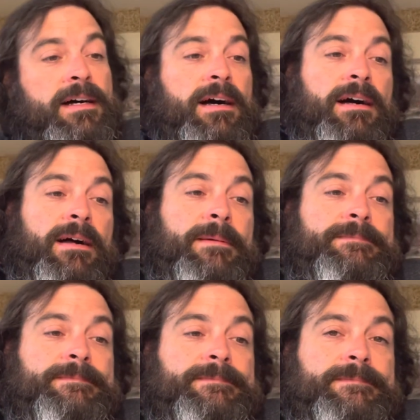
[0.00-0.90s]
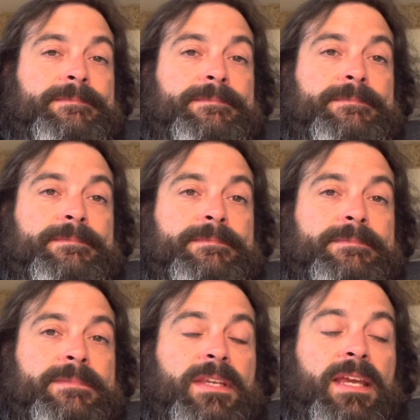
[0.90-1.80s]
Um,
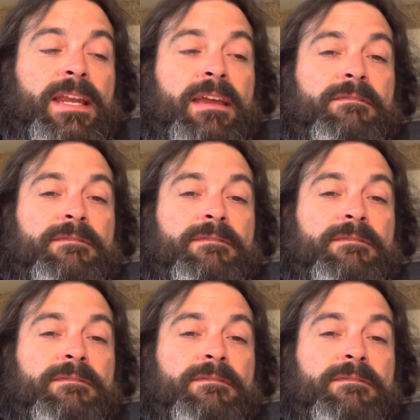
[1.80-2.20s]
in a